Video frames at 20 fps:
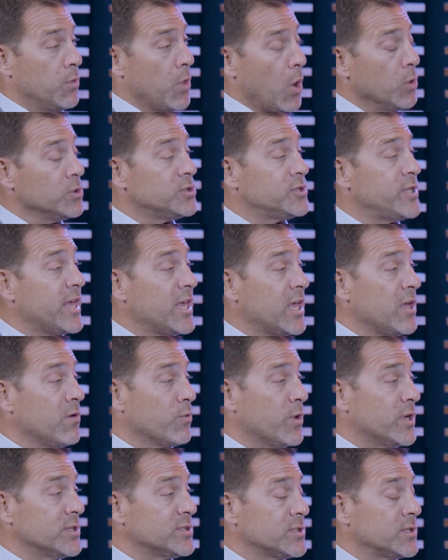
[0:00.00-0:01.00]
So those
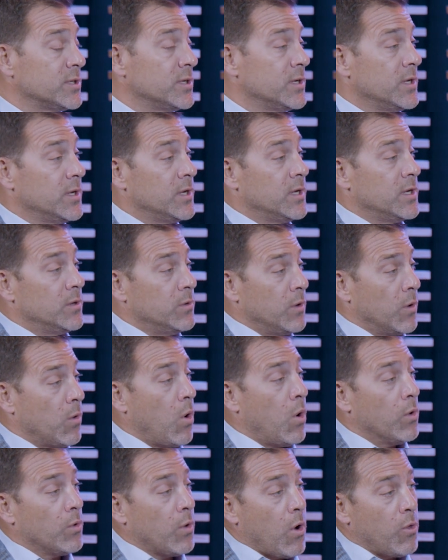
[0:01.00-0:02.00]
taking risk,
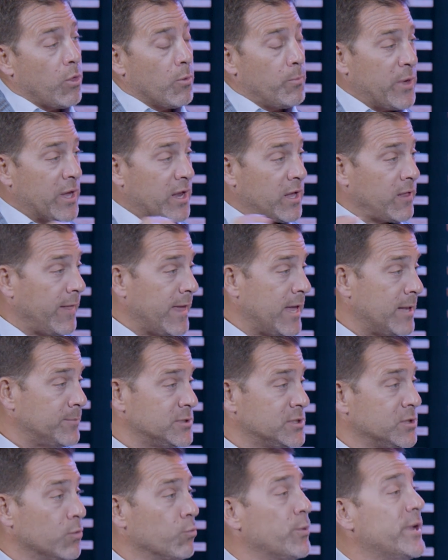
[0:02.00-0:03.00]
on all the big
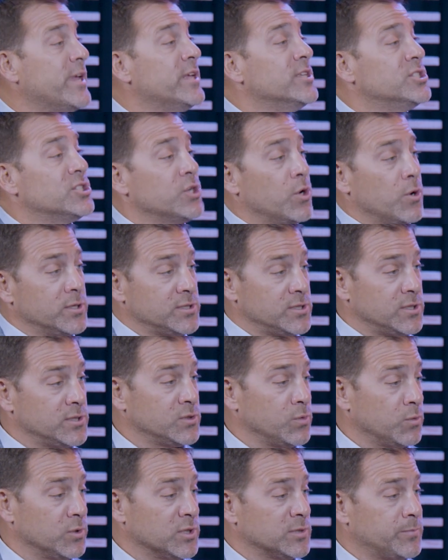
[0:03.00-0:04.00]
claims, the reinsurance,
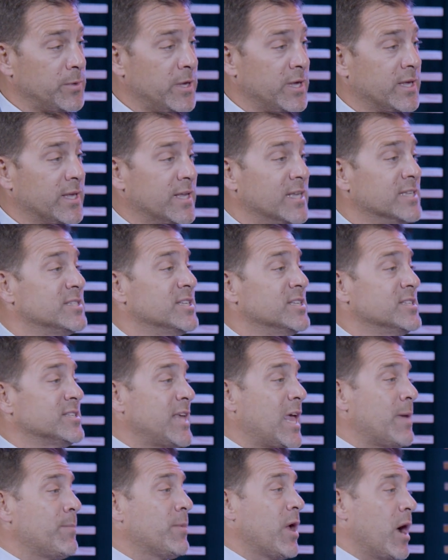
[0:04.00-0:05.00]
so to speak, is the
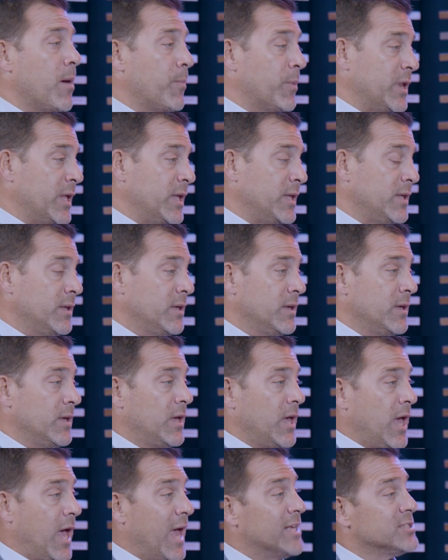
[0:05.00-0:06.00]
same company
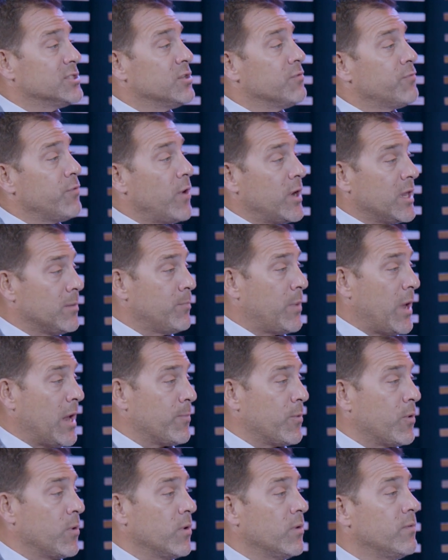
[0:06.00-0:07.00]
as the fronting
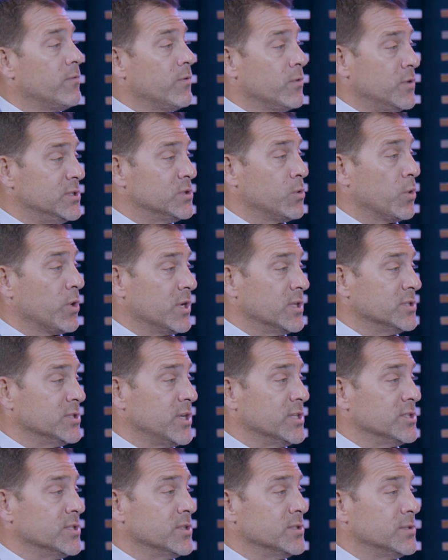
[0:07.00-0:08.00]
paper for these
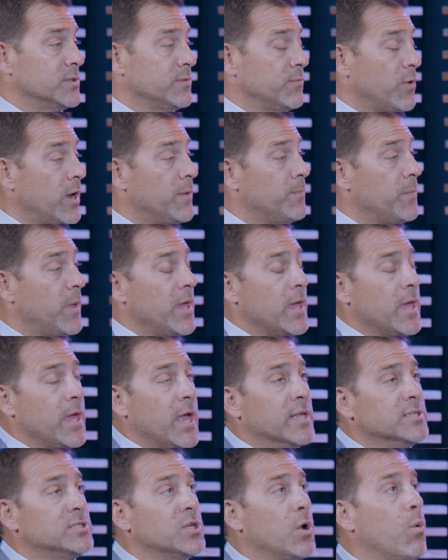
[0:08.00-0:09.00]
organizations, right?
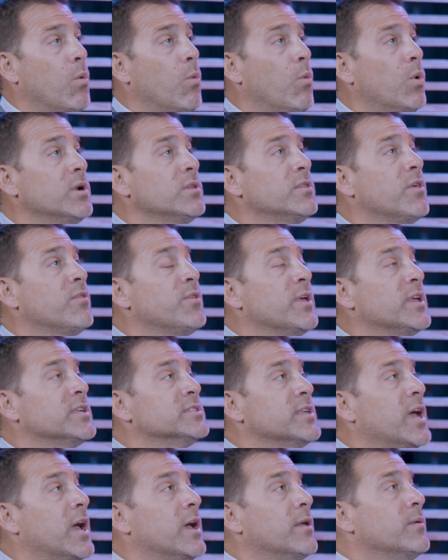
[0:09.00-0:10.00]
And so one of the
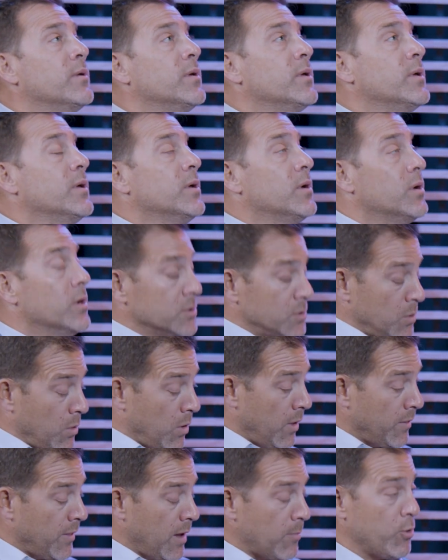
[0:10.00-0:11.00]
things that, there's
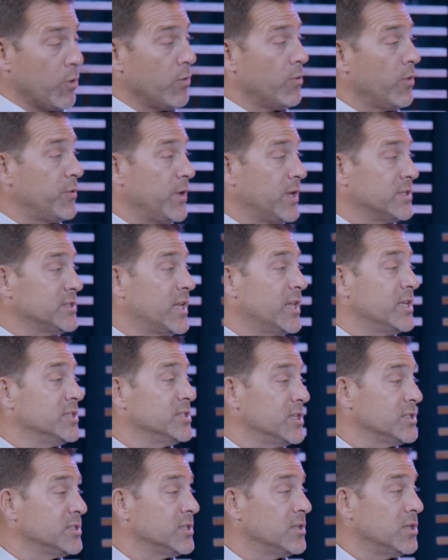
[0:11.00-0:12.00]
a number of the things that
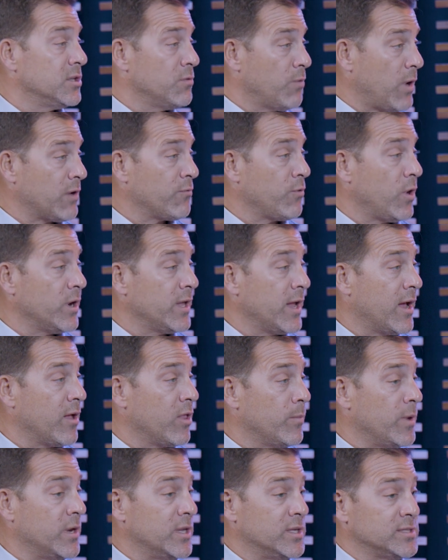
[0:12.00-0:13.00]
exist in a direct writing
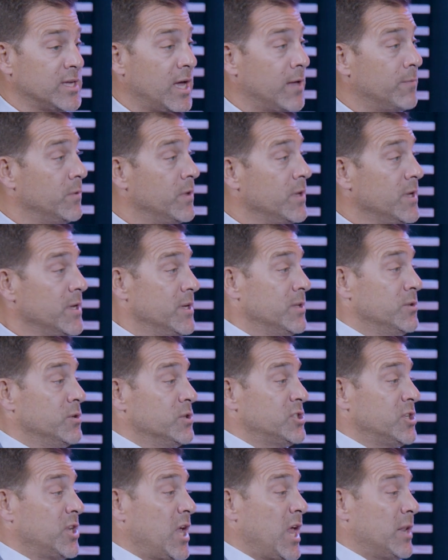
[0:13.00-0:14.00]
element is that
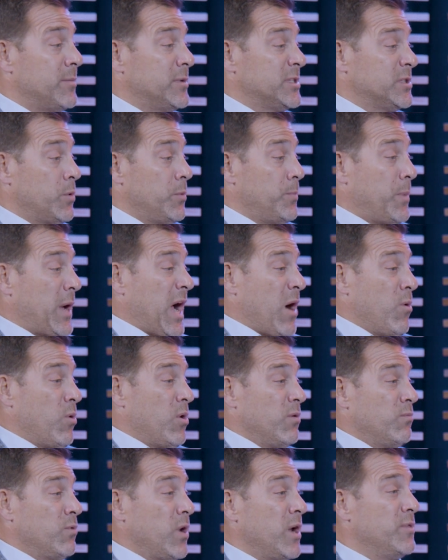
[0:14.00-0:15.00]
they're synonymous with
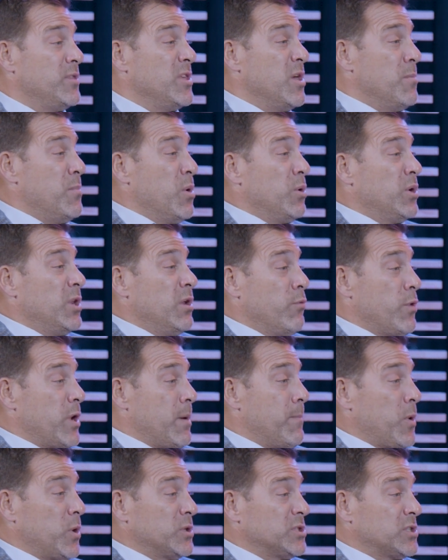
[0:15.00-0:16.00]
power, right? The ability to
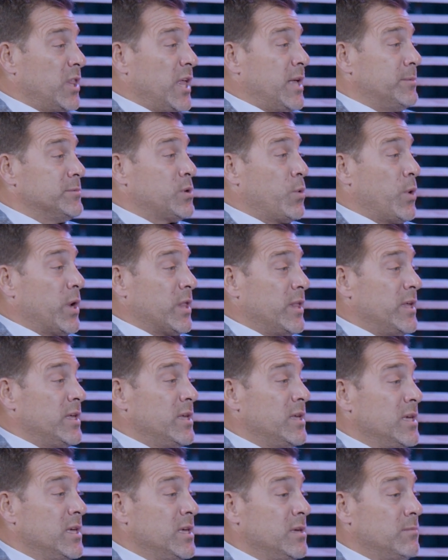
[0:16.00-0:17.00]
reimburse claims
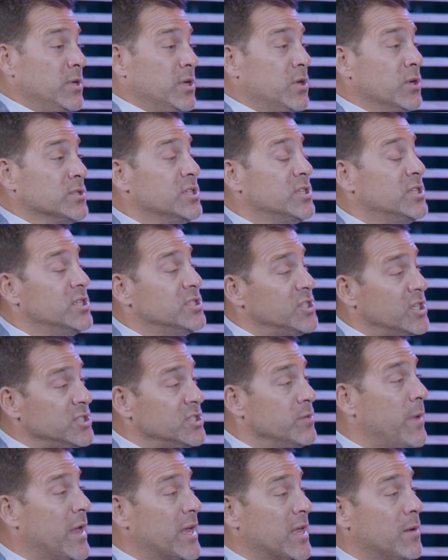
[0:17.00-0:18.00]
quickly because the
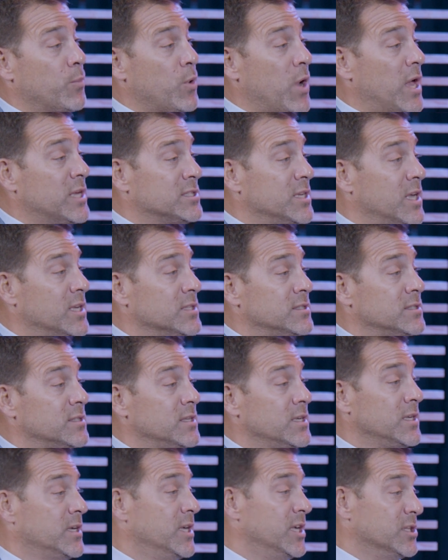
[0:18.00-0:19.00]
decision-making process
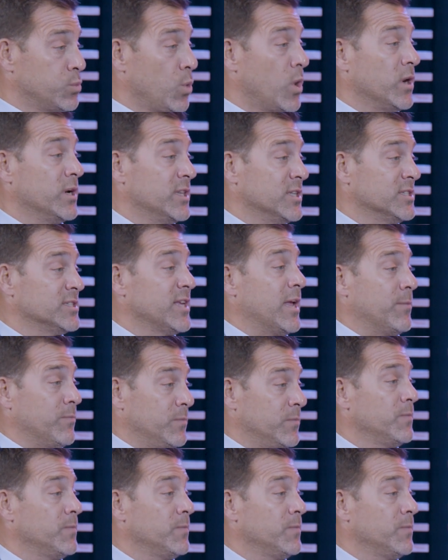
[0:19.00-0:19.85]
is one and the same.